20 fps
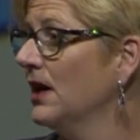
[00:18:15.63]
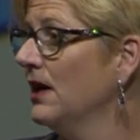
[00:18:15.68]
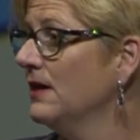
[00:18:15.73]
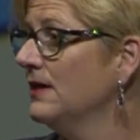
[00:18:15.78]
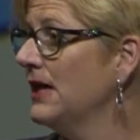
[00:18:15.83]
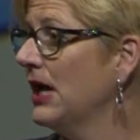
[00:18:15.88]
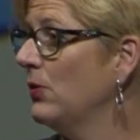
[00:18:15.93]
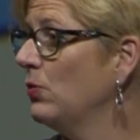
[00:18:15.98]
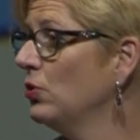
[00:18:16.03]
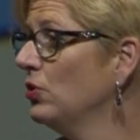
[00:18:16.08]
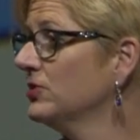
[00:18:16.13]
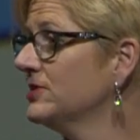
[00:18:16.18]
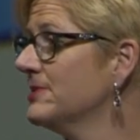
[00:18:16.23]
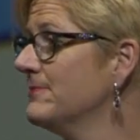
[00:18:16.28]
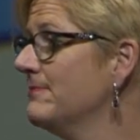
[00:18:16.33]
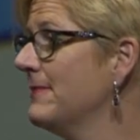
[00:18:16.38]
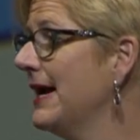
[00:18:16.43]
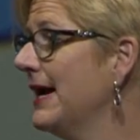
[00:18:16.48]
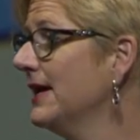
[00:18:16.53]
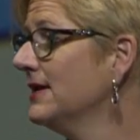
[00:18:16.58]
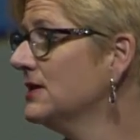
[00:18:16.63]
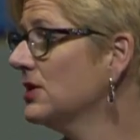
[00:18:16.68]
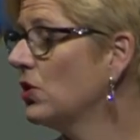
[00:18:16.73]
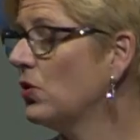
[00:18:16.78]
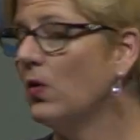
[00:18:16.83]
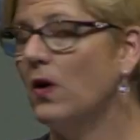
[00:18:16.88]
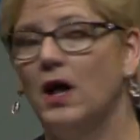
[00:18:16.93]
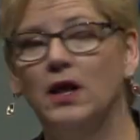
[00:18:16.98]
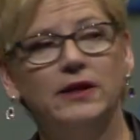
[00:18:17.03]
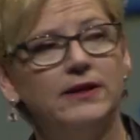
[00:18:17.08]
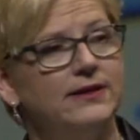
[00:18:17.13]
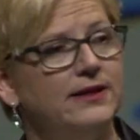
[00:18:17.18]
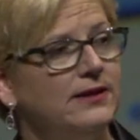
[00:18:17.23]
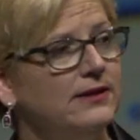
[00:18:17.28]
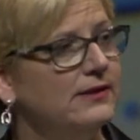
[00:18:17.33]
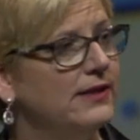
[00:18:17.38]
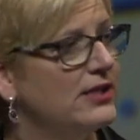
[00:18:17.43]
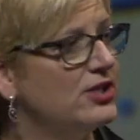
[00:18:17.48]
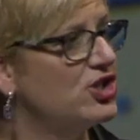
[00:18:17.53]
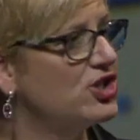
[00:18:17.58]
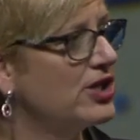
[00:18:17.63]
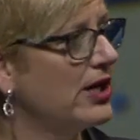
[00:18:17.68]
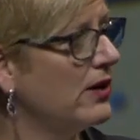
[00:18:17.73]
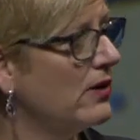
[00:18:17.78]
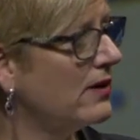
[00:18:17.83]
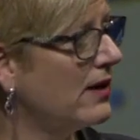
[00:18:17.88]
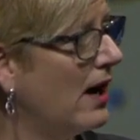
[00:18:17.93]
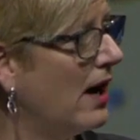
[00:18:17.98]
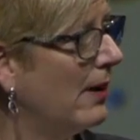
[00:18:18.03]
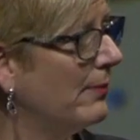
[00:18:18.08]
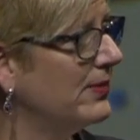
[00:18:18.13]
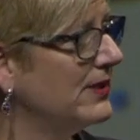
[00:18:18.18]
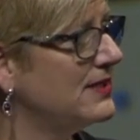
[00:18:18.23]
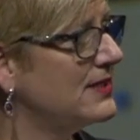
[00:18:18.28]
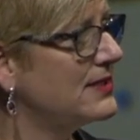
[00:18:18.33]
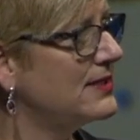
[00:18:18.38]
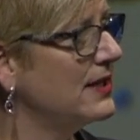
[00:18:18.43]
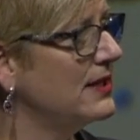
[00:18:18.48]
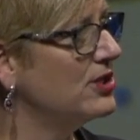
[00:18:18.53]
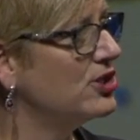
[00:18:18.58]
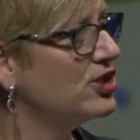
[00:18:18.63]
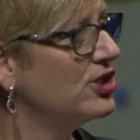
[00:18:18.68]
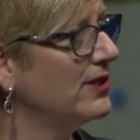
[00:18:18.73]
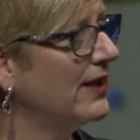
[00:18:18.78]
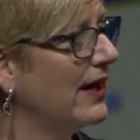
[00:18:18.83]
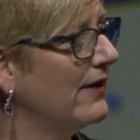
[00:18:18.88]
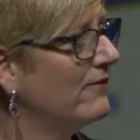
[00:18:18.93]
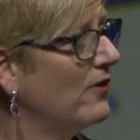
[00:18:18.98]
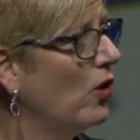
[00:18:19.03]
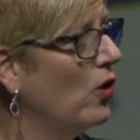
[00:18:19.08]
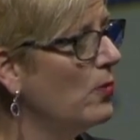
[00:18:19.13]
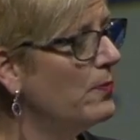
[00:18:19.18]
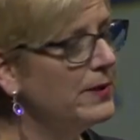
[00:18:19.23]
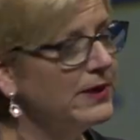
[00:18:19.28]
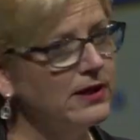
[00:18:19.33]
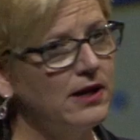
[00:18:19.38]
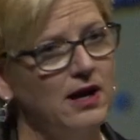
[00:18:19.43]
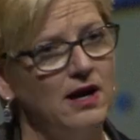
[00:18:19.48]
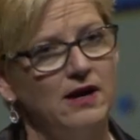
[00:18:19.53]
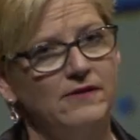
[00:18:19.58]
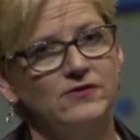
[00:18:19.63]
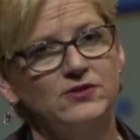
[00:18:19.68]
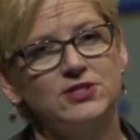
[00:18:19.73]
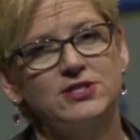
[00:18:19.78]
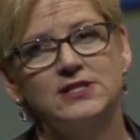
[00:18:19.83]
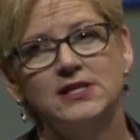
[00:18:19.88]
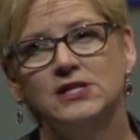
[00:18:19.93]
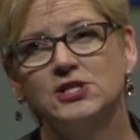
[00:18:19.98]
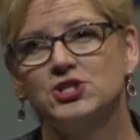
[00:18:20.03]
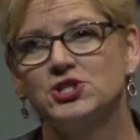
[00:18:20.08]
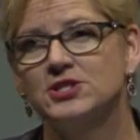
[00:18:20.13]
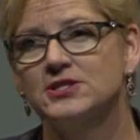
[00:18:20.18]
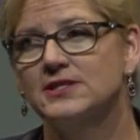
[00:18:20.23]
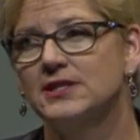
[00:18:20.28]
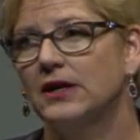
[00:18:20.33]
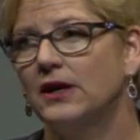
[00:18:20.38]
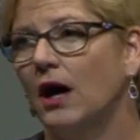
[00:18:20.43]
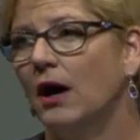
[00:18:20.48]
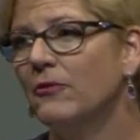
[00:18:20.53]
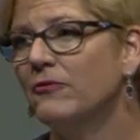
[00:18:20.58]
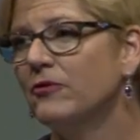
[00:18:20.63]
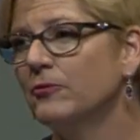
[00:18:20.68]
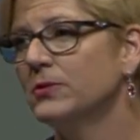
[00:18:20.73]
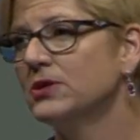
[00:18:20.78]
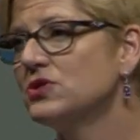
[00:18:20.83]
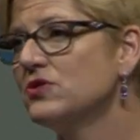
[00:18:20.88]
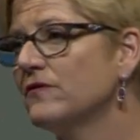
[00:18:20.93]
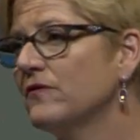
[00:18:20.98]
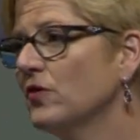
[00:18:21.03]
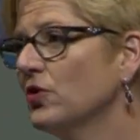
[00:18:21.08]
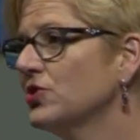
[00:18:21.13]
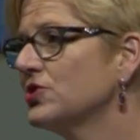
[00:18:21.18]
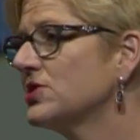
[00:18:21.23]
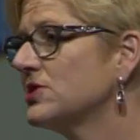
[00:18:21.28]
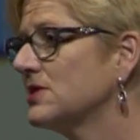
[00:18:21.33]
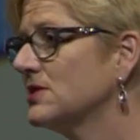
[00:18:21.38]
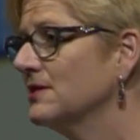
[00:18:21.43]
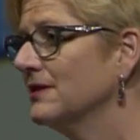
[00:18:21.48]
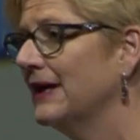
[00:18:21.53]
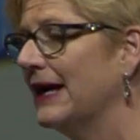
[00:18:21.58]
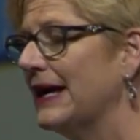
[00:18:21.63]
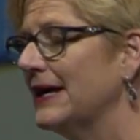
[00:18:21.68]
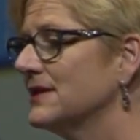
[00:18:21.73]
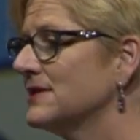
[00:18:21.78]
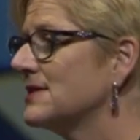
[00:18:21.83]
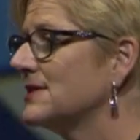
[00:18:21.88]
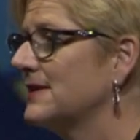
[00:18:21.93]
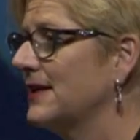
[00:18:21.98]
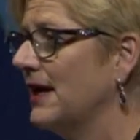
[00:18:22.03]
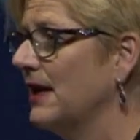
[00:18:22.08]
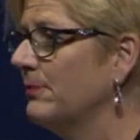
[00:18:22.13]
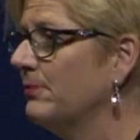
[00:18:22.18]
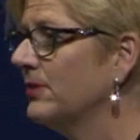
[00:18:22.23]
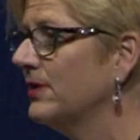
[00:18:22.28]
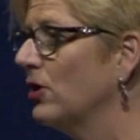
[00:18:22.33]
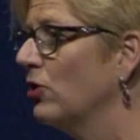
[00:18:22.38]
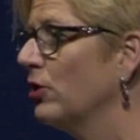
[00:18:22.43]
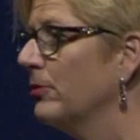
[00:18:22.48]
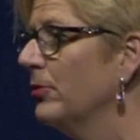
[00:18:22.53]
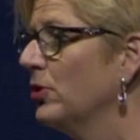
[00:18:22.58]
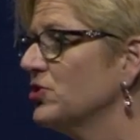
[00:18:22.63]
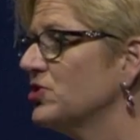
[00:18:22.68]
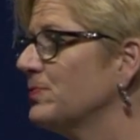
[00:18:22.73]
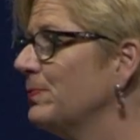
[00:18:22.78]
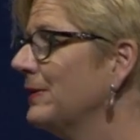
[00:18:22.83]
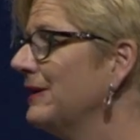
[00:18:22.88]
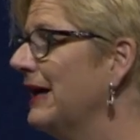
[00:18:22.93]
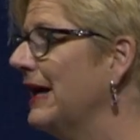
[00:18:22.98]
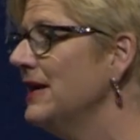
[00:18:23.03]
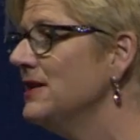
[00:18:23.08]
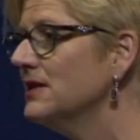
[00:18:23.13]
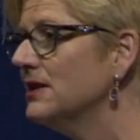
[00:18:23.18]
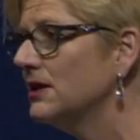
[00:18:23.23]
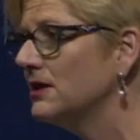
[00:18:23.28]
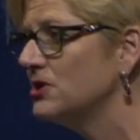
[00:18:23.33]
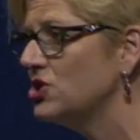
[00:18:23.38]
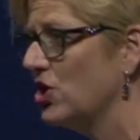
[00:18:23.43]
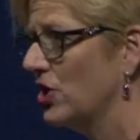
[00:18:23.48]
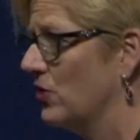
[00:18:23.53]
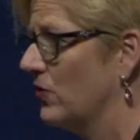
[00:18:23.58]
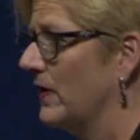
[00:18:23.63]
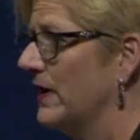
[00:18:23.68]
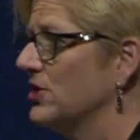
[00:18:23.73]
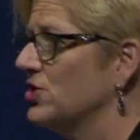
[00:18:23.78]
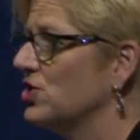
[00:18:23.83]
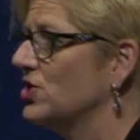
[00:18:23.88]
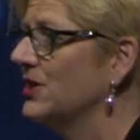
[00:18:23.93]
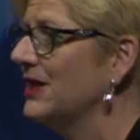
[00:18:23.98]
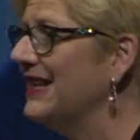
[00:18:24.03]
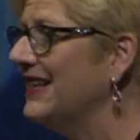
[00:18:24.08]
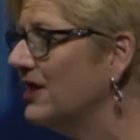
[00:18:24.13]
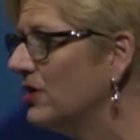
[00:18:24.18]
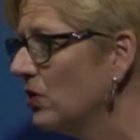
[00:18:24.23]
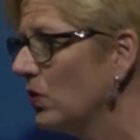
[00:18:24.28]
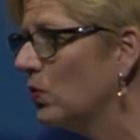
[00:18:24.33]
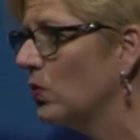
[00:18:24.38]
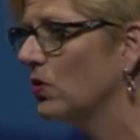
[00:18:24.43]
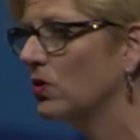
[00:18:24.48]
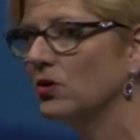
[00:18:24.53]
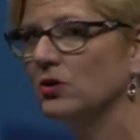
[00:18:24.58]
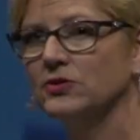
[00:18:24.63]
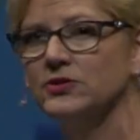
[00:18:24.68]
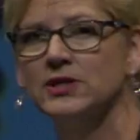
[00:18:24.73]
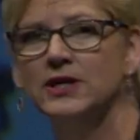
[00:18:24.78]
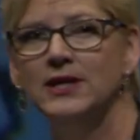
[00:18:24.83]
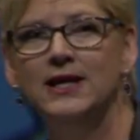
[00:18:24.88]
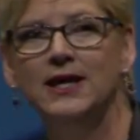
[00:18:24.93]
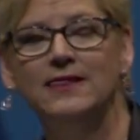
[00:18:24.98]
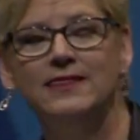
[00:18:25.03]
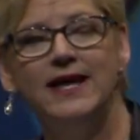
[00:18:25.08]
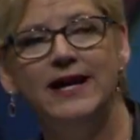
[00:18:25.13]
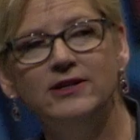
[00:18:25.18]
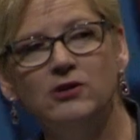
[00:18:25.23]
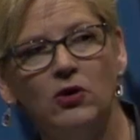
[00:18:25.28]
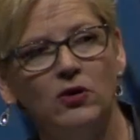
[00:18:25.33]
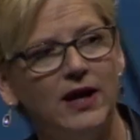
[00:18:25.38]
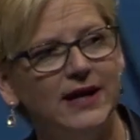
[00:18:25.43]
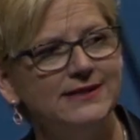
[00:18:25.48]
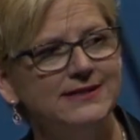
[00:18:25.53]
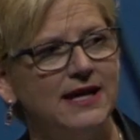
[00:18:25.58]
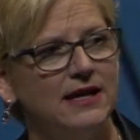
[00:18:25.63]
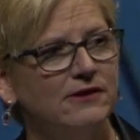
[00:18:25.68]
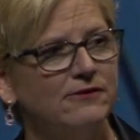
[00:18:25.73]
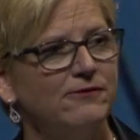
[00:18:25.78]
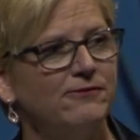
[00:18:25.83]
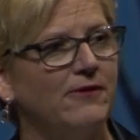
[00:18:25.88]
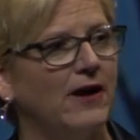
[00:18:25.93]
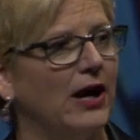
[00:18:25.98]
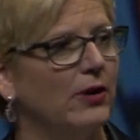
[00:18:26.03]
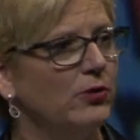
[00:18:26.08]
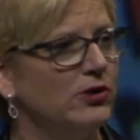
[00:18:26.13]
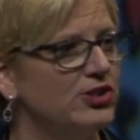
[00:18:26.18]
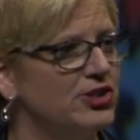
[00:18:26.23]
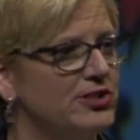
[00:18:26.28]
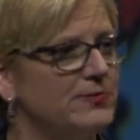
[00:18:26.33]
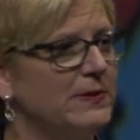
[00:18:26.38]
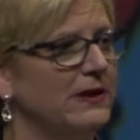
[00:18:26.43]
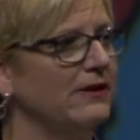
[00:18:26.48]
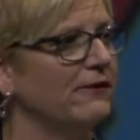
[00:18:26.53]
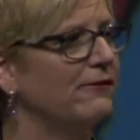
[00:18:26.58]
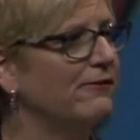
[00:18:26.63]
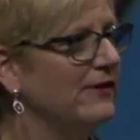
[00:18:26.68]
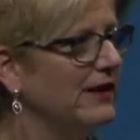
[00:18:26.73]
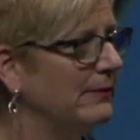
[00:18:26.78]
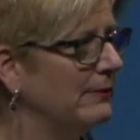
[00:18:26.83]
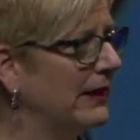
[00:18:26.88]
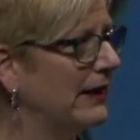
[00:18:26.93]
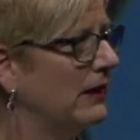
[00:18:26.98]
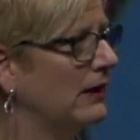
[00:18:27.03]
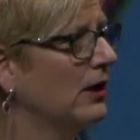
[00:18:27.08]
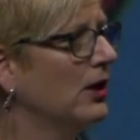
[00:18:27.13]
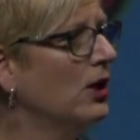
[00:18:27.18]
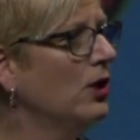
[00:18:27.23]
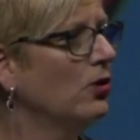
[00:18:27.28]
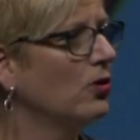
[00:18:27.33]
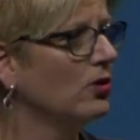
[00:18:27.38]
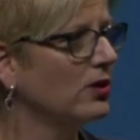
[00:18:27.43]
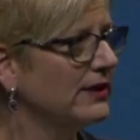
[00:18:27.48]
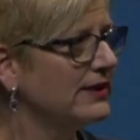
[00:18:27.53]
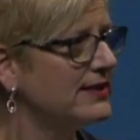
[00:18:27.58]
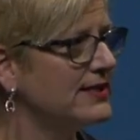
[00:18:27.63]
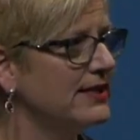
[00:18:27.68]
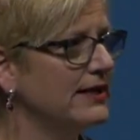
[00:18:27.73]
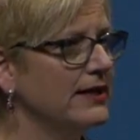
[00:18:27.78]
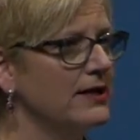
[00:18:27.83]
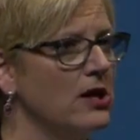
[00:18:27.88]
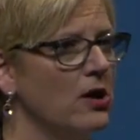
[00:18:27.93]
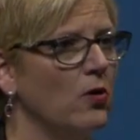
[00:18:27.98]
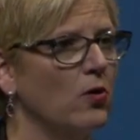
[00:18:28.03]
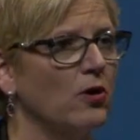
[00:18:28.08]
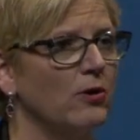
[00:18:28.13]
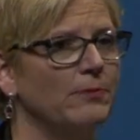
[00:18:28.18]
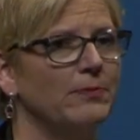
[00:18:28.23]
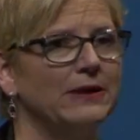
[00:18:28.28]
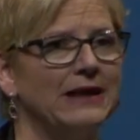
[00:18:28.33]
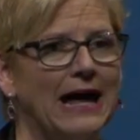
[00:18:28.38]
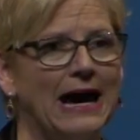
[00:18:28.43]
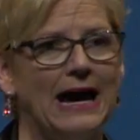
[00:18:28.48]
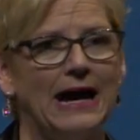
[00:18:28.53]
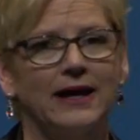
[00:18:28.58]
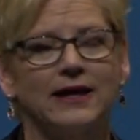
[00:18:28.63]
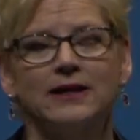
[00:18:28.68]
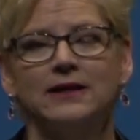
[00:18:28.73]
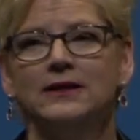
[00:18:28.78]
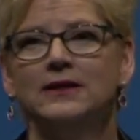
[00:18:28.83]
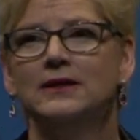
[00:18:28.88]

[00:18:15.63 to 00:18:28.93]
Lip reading: They will demand equality, they share compensation, they have open conversations, they come from a diverse landscape. They're the most blended generation in the world. They don't identify with just being female or Latino or black.